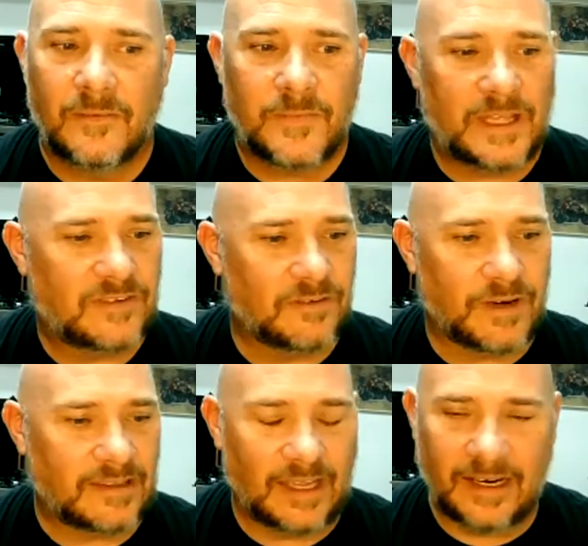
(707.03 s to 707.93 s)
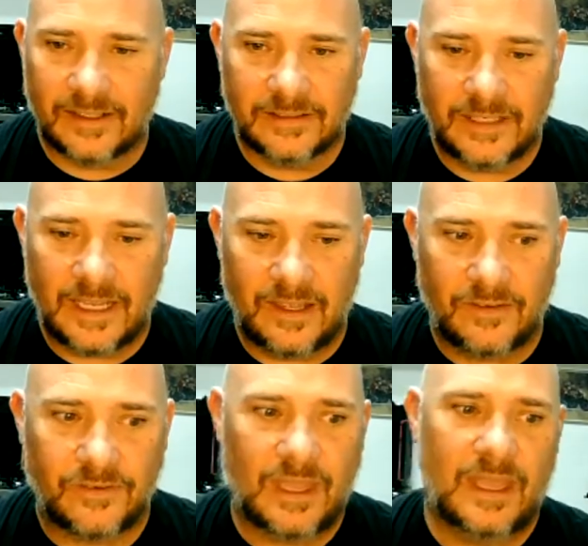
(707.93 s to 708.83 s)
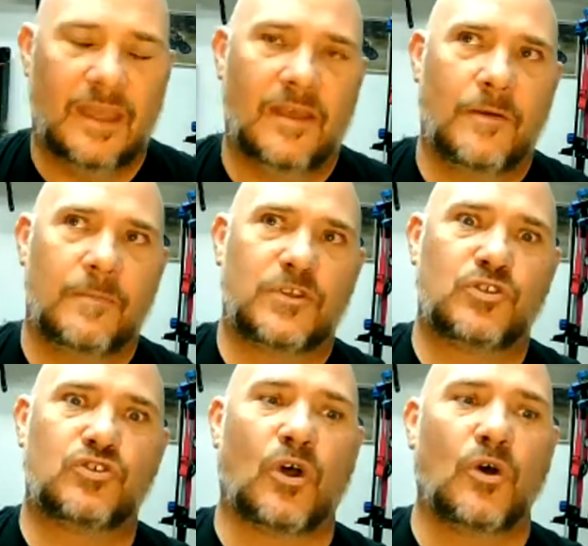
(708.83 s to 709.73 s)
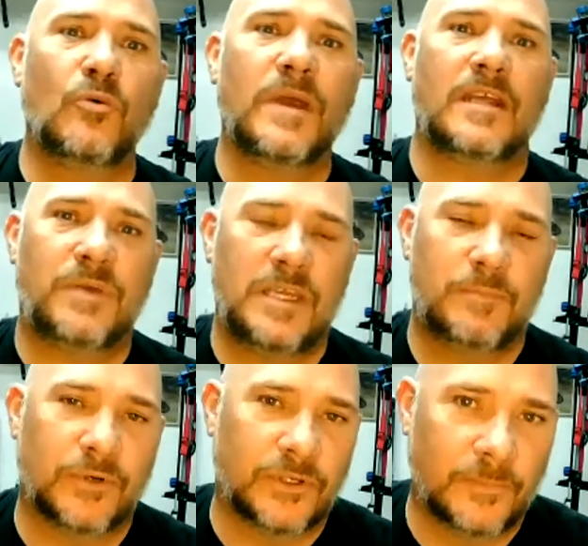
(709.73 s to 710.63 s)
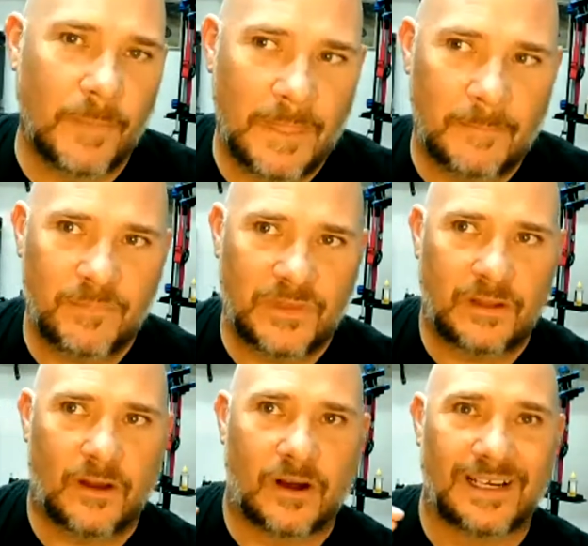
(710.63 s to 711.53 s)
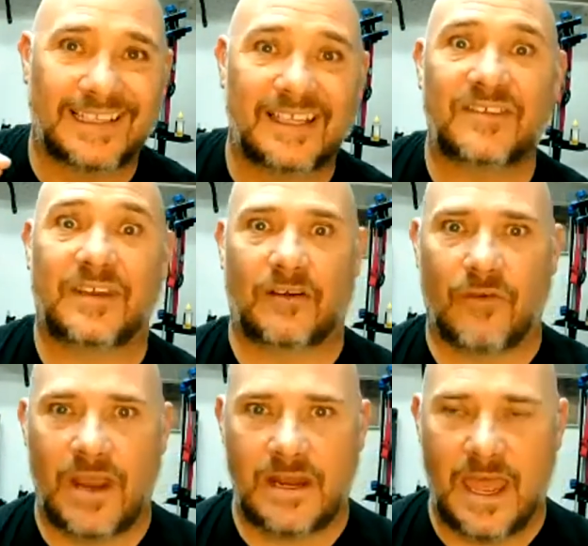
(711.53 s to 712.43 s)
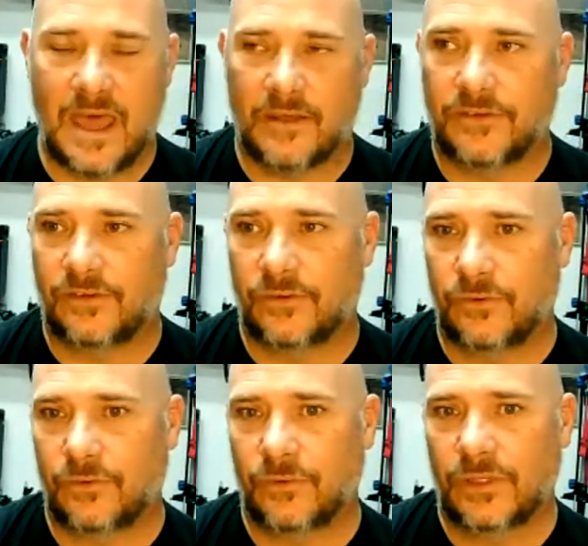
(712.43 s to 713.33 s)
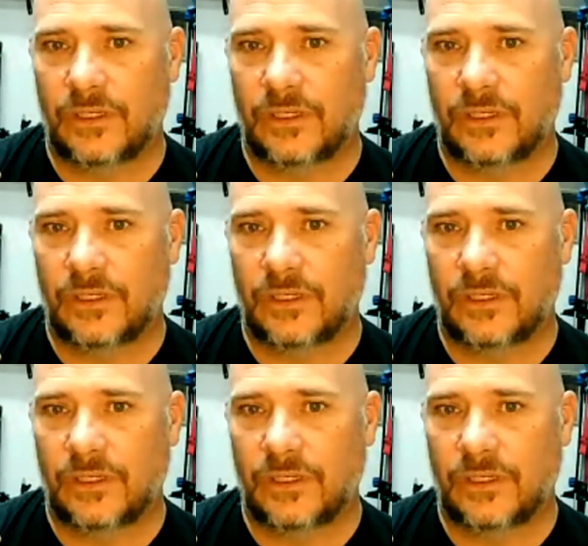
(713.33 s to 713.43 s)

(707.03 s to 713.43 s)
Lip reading: That's it right there. Is so many people are listening right now to